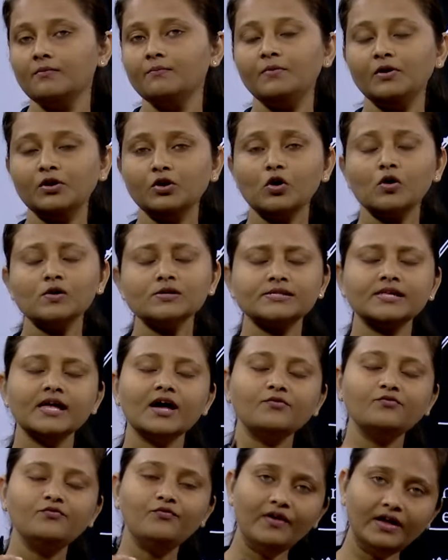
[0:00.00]
Because they
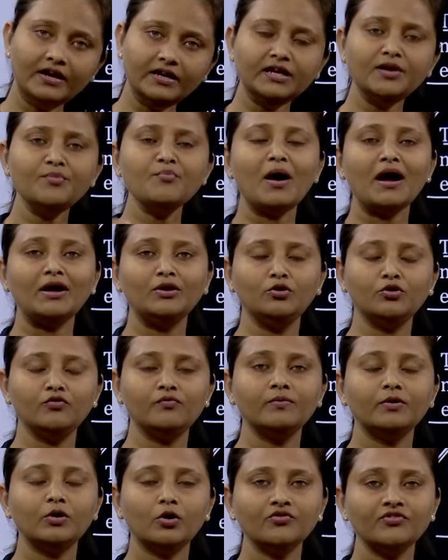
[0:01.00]
are very
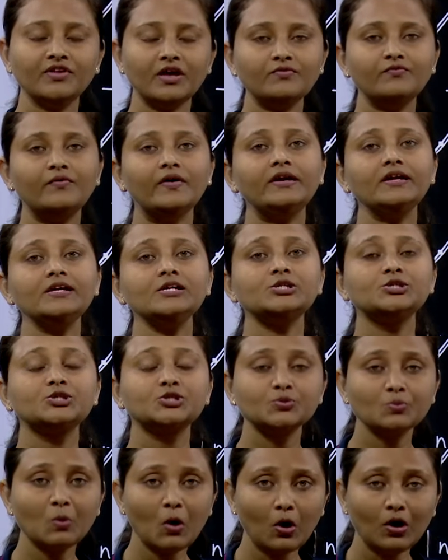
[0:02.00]
minute, because they are very
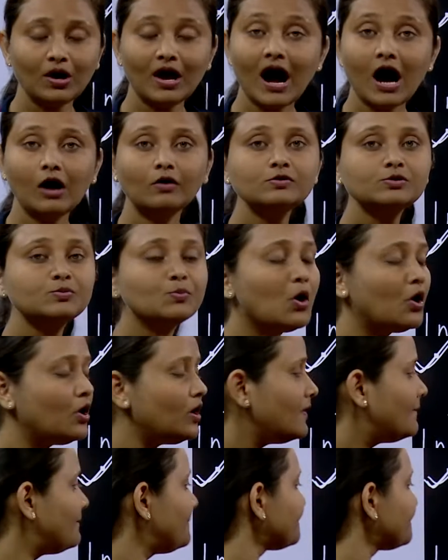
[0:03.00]
small. How small?